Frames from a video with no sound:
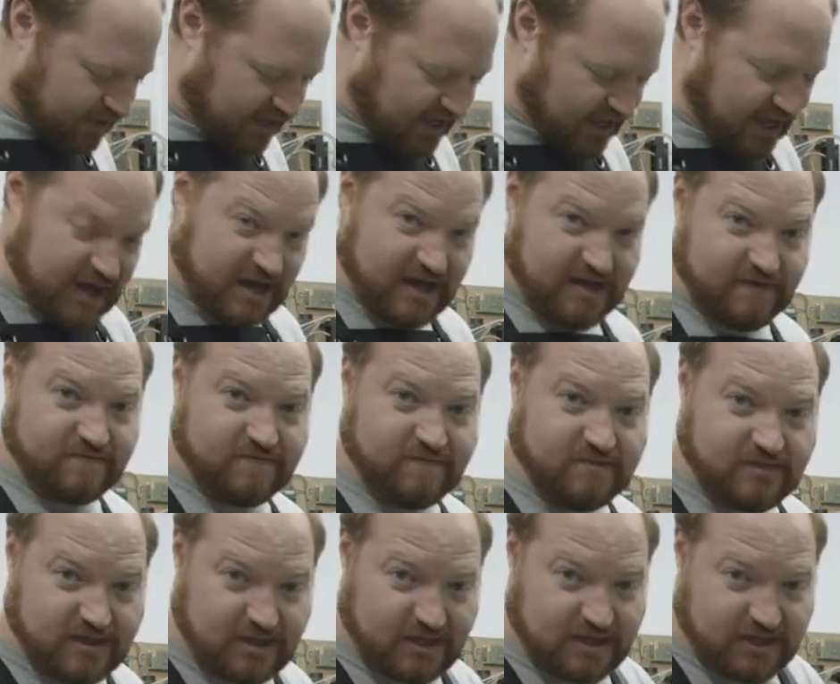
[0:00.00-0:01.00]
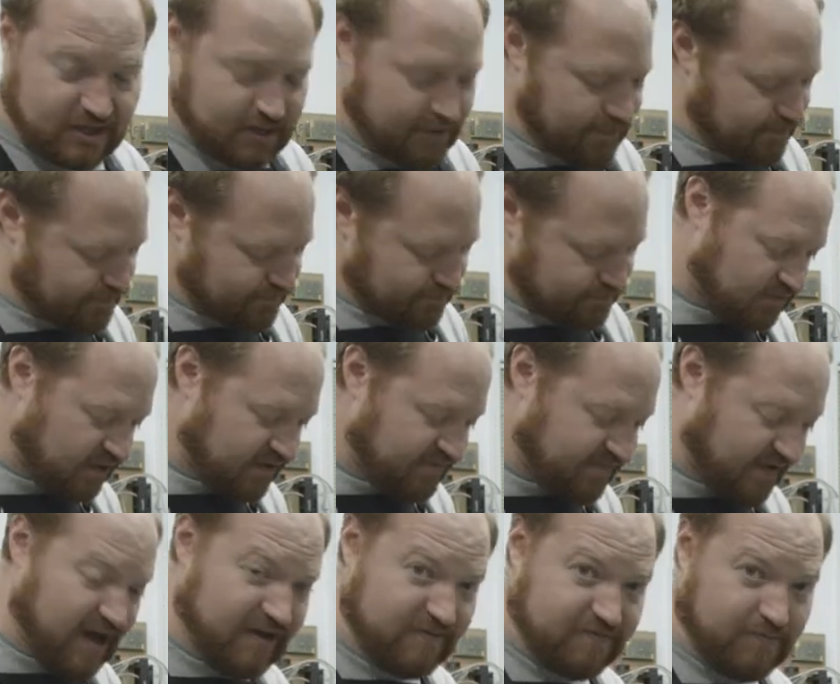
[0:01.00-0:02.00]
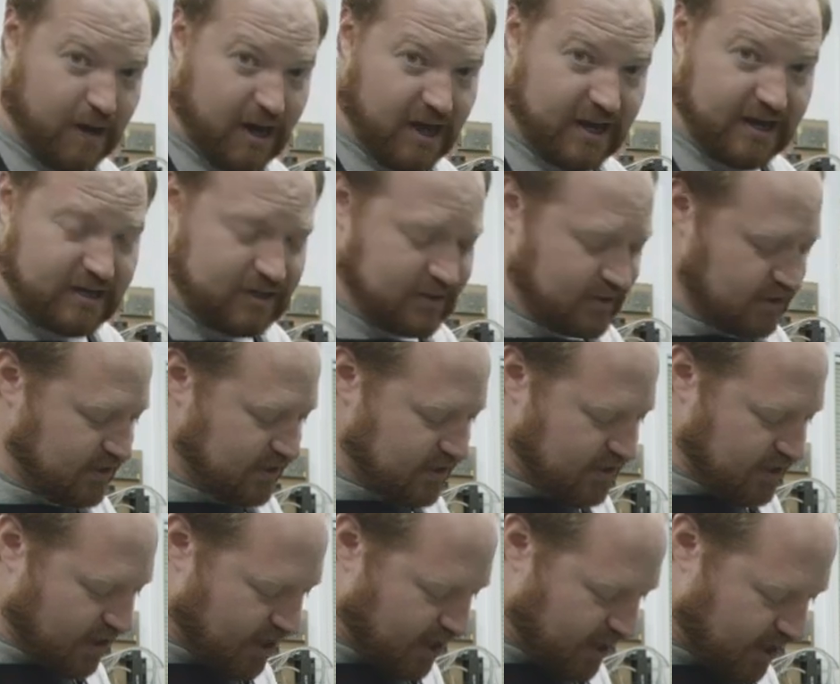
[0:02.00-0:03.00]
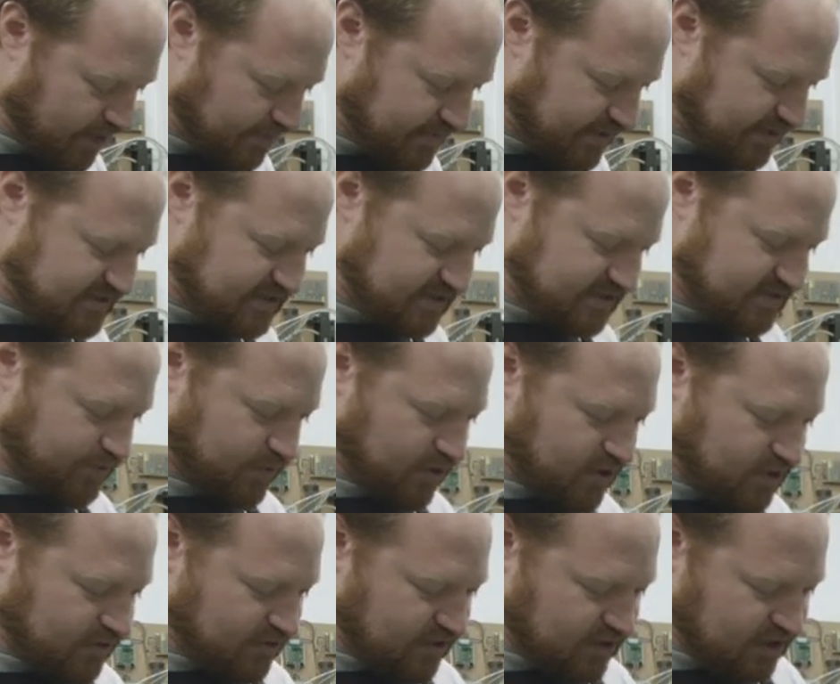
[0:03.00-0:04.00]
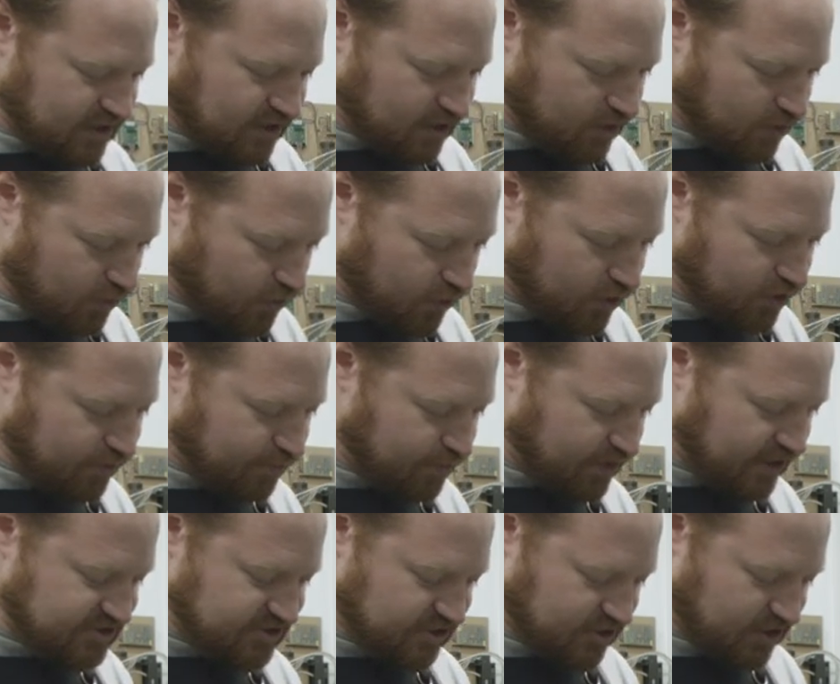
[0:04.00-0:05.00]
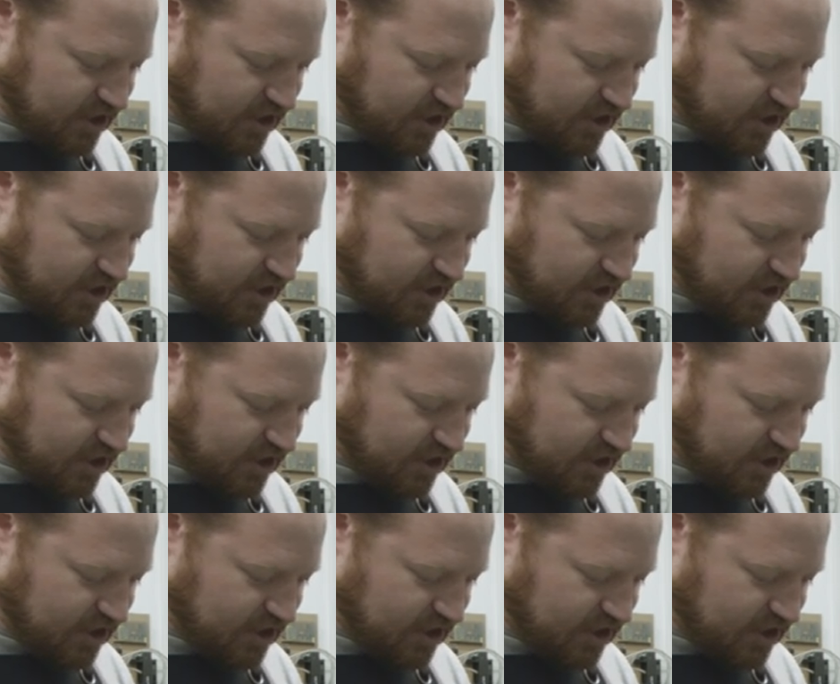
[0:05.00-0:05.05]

we have the valve body. This is where the oil pressure